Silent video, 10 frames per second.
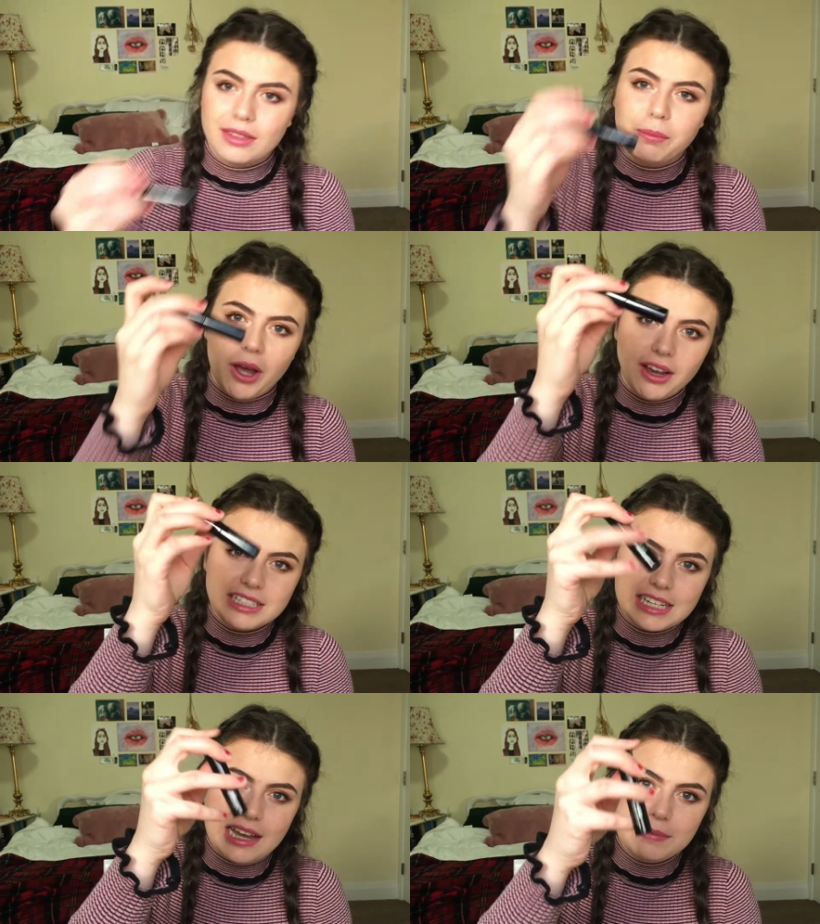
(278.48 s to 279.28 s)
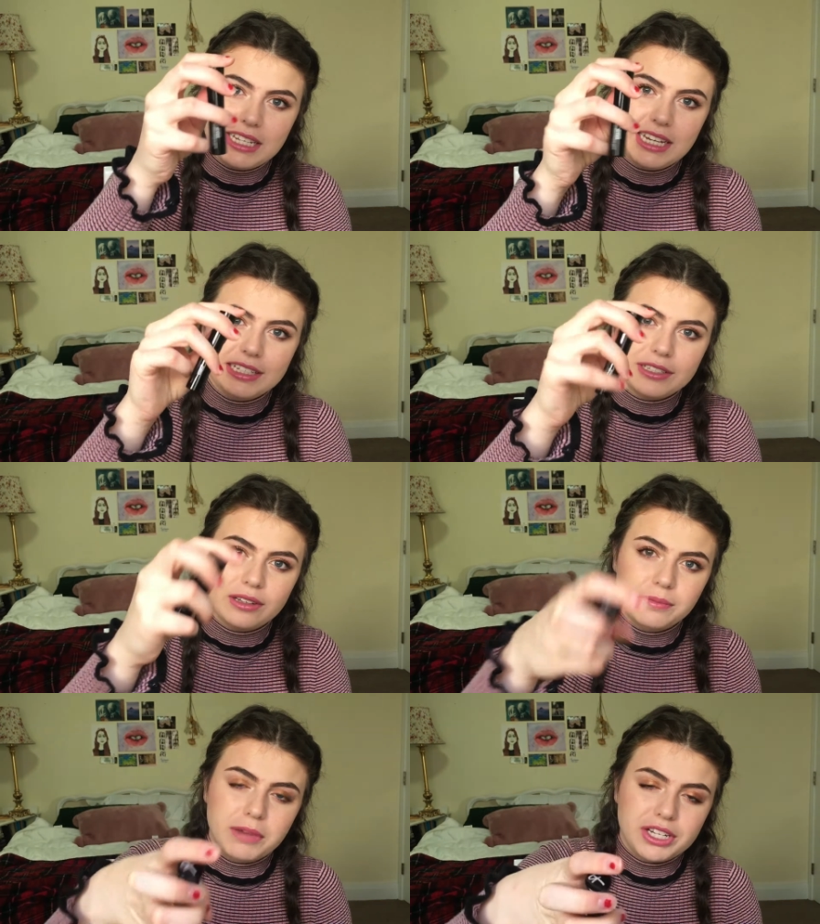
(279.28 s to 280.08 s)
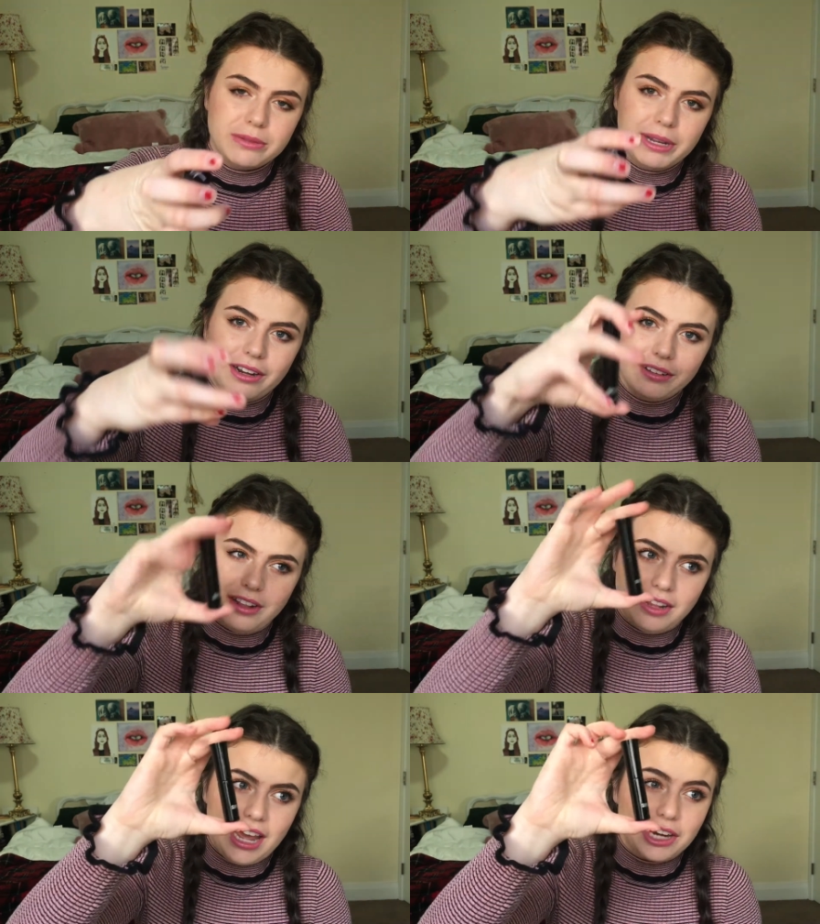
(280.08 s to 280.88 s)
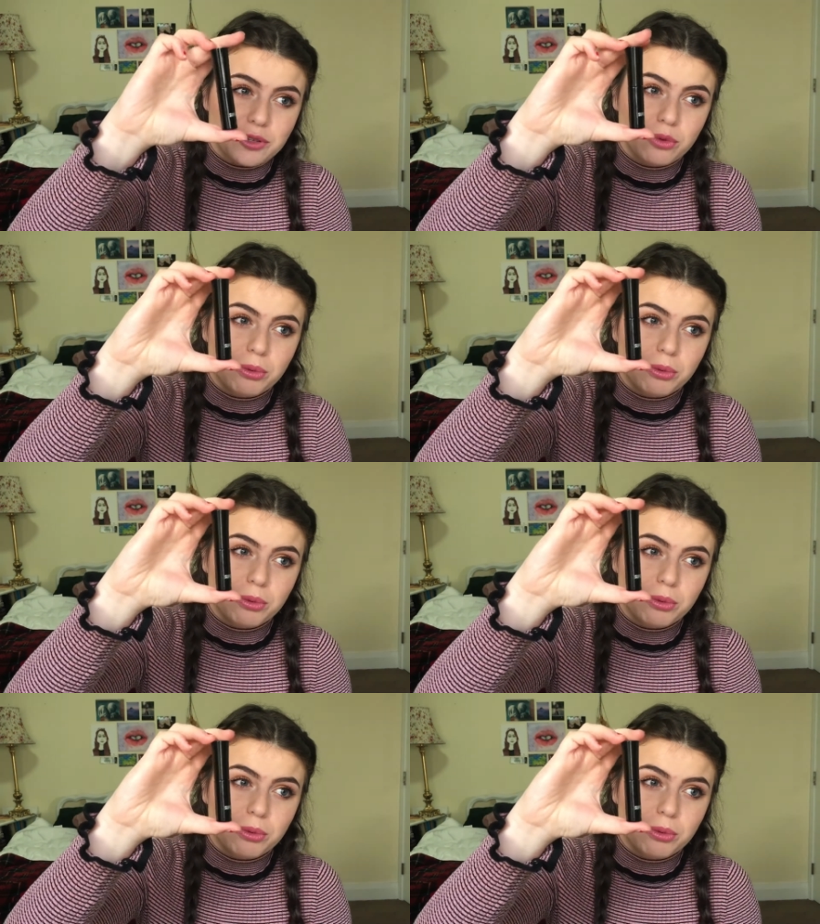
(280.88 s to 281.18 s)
The box it comes in is much bigger than the actual